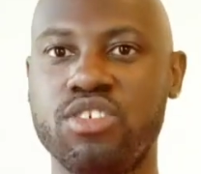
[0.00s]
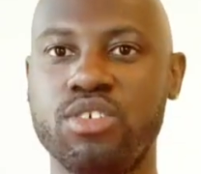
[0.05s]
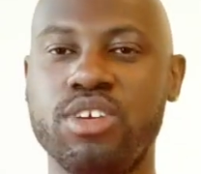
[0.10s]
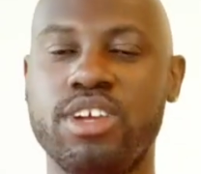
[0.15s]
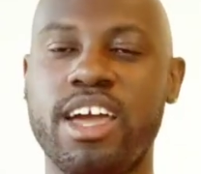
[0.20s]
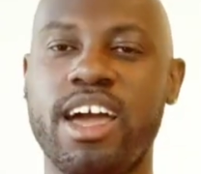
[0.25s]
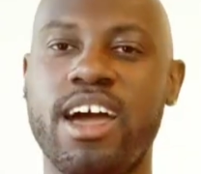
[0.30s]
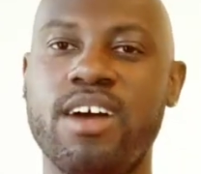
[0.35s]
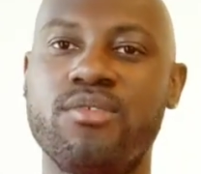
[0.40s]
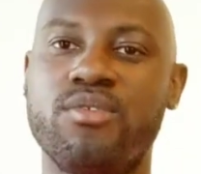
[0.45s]
So
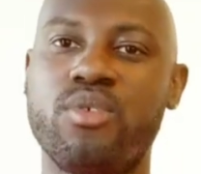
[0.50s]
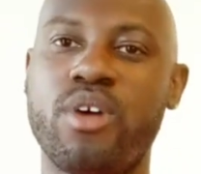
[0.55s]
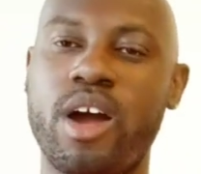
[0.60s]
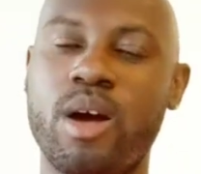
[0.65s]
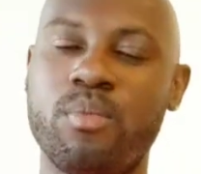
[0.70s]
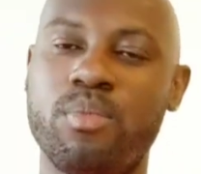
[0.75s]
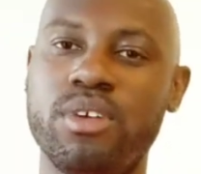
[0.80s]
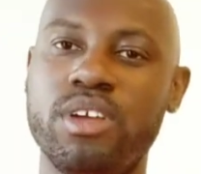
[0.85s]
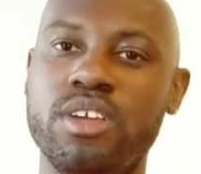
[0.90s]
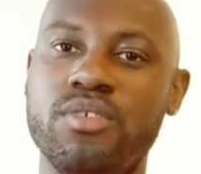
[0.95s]
you can have
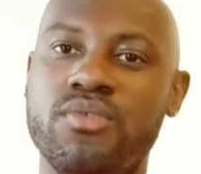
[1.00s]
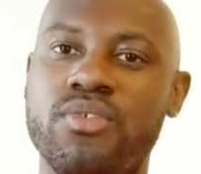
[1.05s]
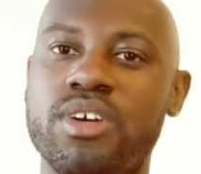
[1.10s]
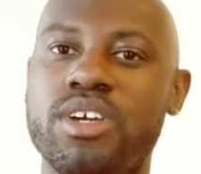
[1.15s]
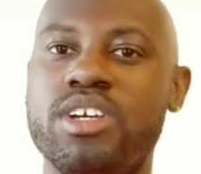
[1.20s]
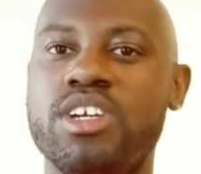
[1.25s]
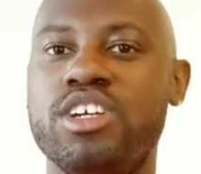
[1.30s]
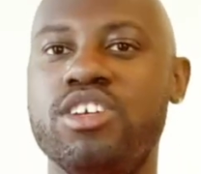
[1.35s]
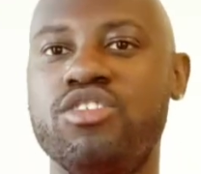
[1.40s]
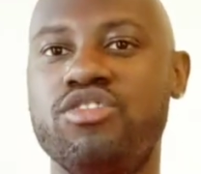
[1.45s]
ground beef,
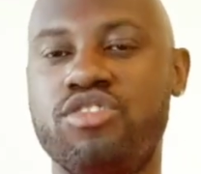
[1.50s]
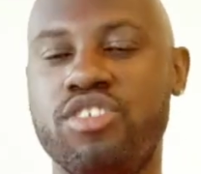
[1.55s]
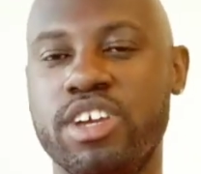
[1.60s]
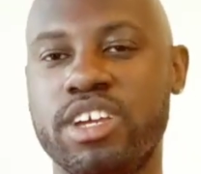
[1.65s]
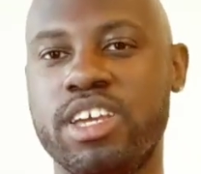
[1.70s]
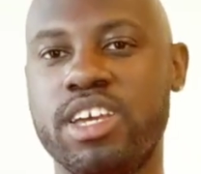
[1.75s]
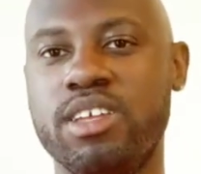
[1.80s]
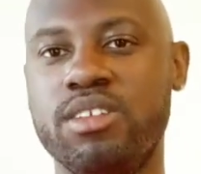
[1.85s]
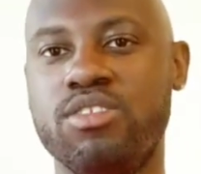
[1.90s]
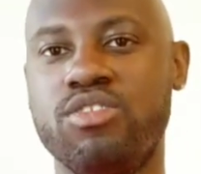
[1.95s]

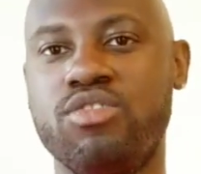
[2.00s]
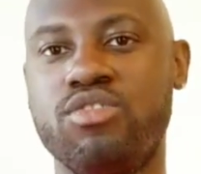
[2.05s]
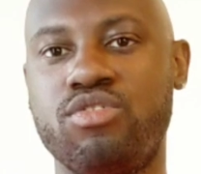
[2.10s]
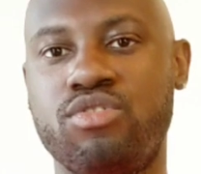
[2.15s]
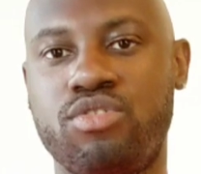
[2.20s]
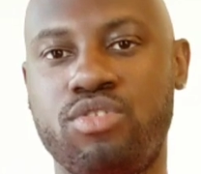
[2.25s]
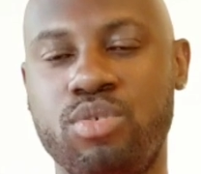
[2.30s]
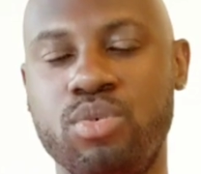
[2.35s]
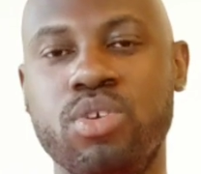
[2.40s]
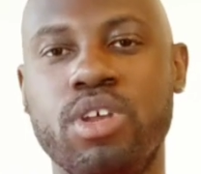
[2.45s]
chicken,
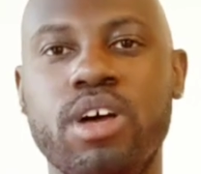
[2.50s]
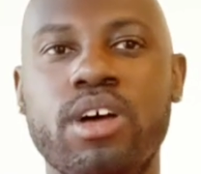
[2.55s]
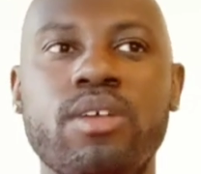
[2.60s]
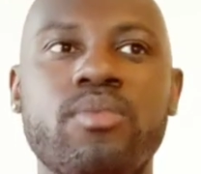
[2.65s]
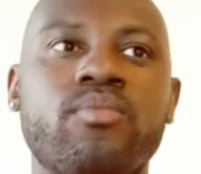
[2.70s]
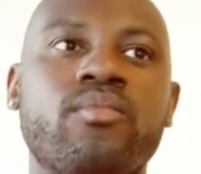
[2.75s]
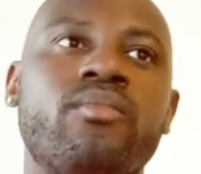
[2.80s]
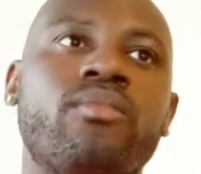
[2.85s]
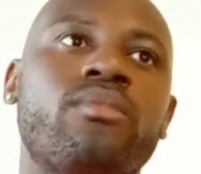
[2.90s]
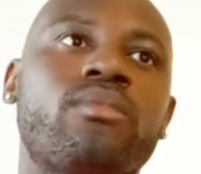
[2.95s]

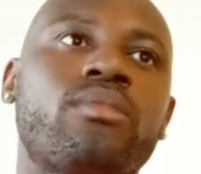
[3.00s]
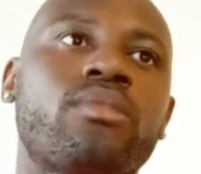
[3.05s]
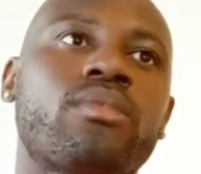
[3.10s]
tuna,